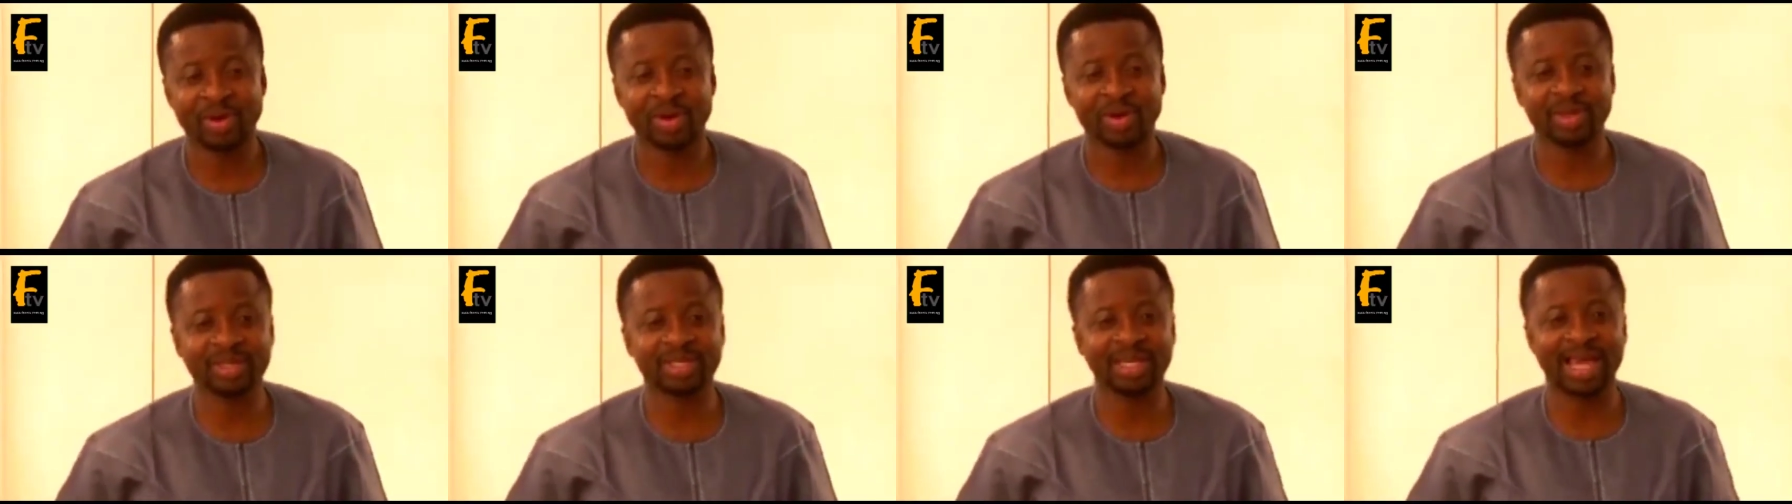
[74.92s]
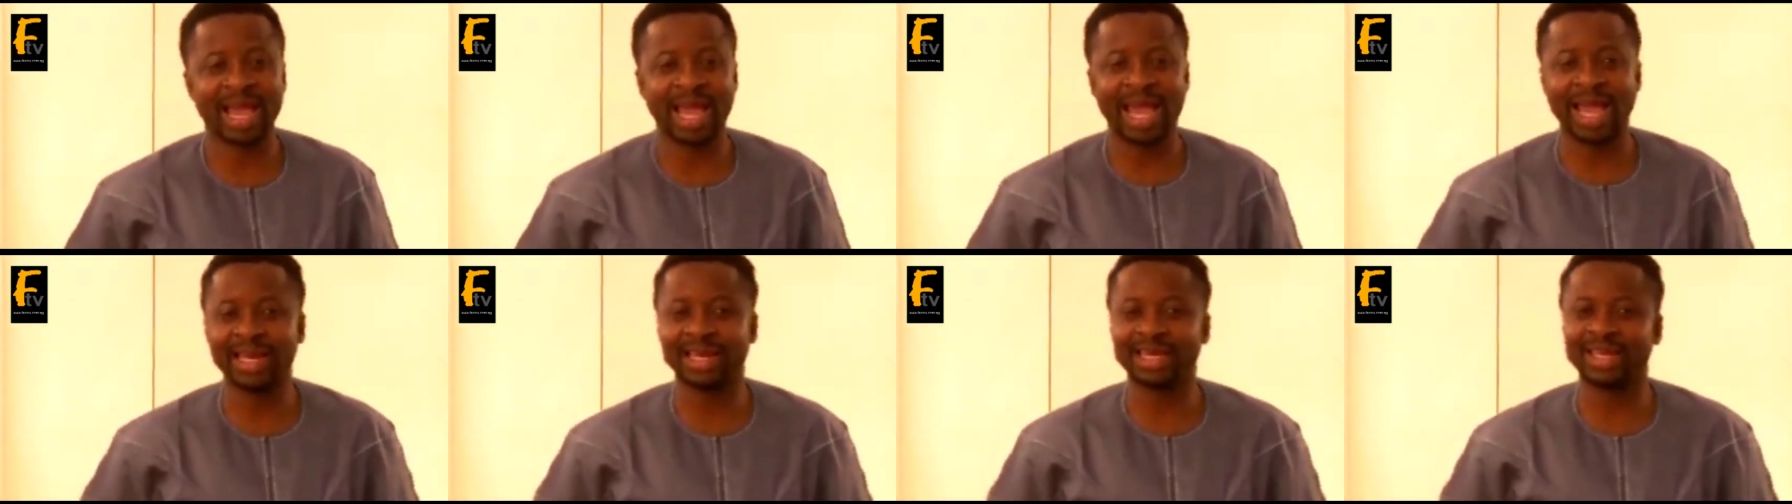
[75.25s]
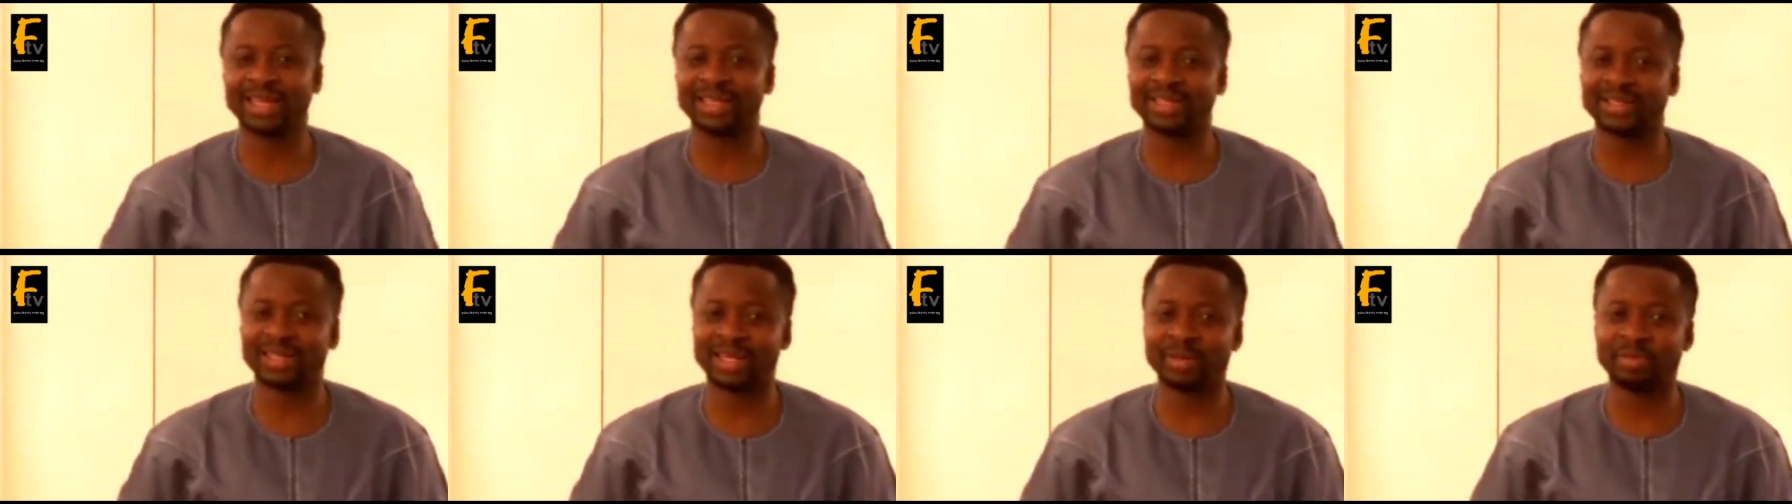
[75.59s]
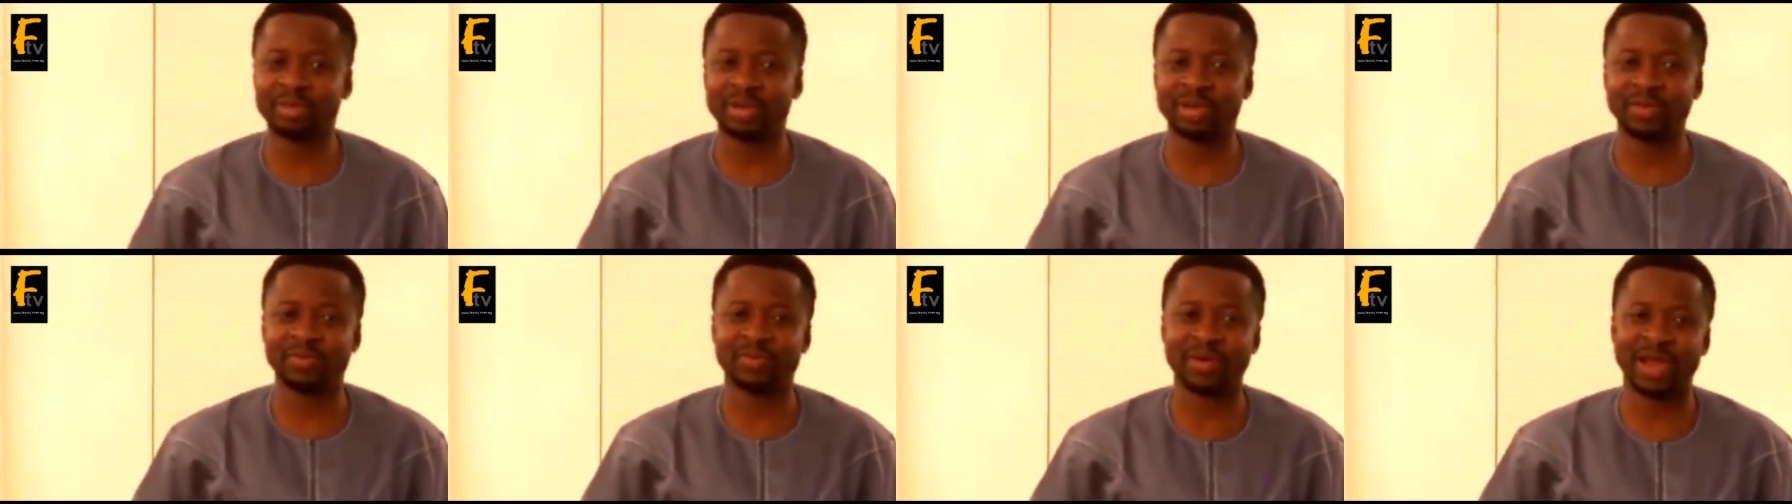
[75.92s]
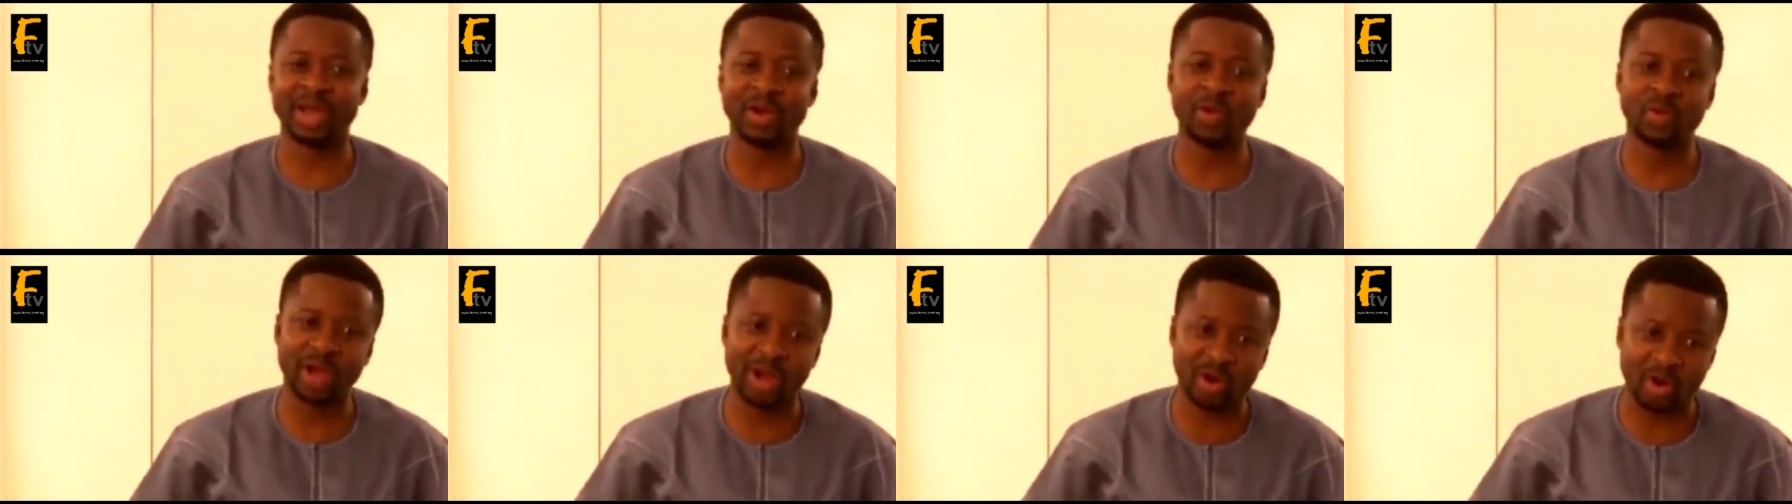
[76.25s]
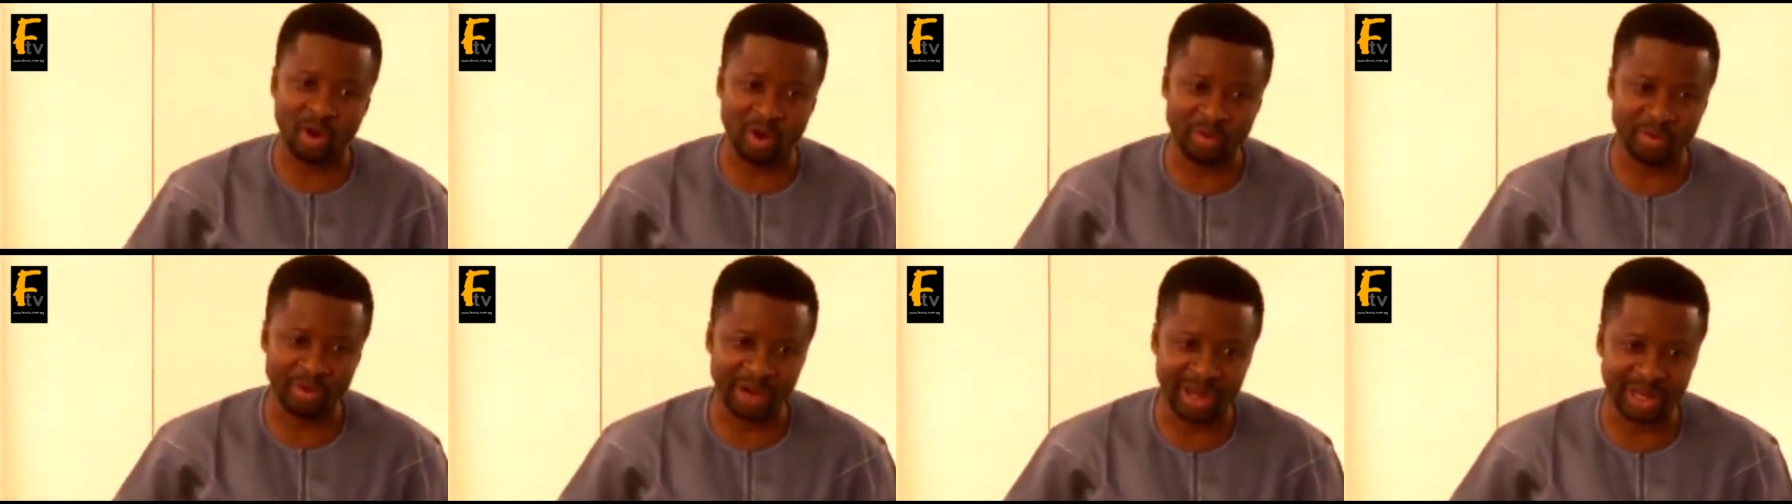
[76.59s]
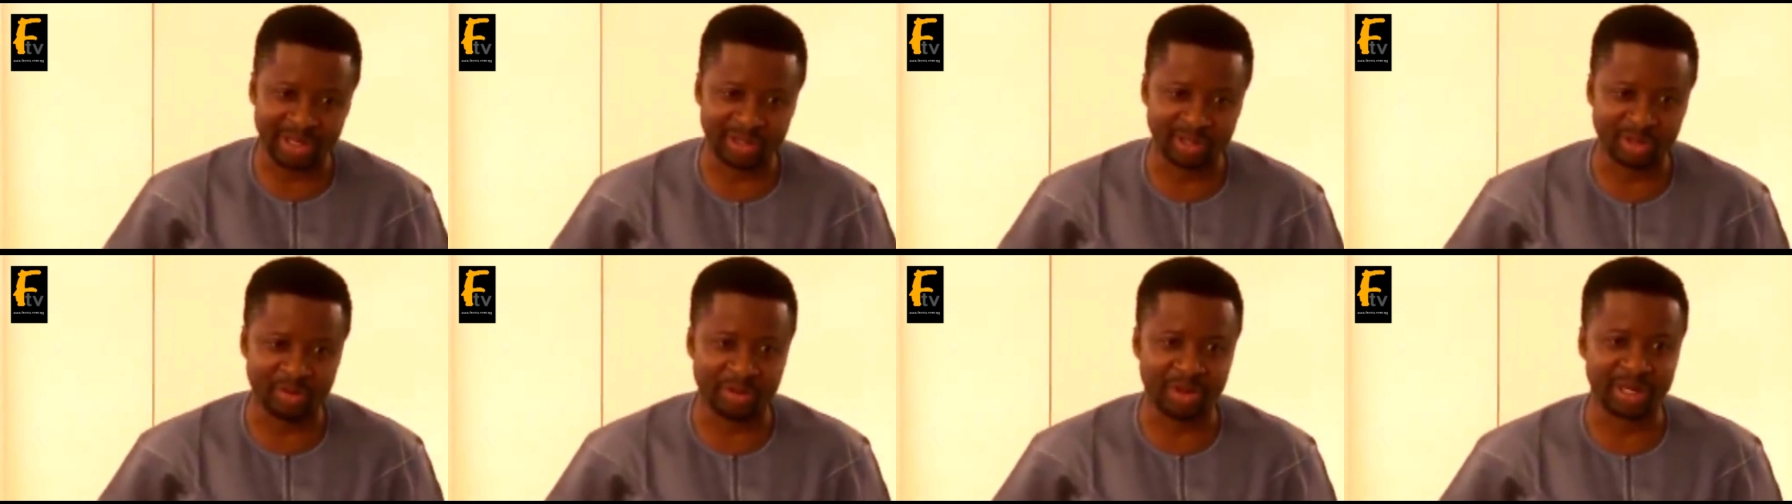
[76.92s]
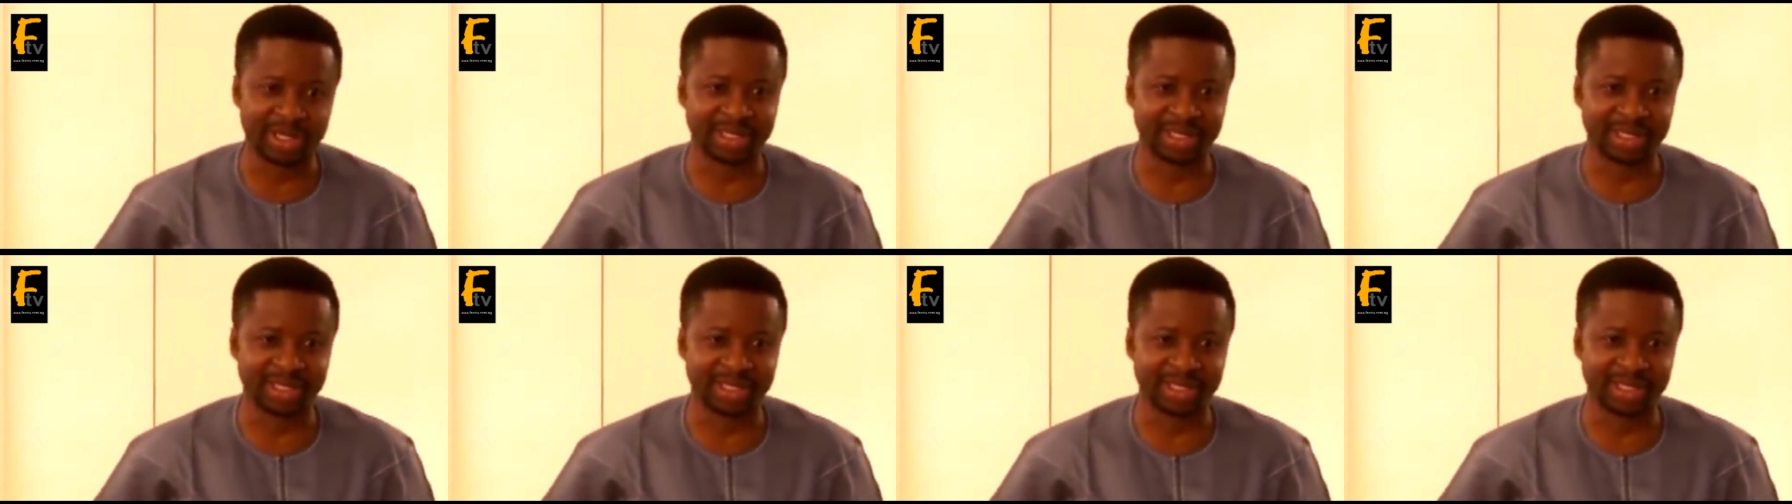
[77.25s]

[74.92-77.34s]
because I hardly dream. If I wake up now,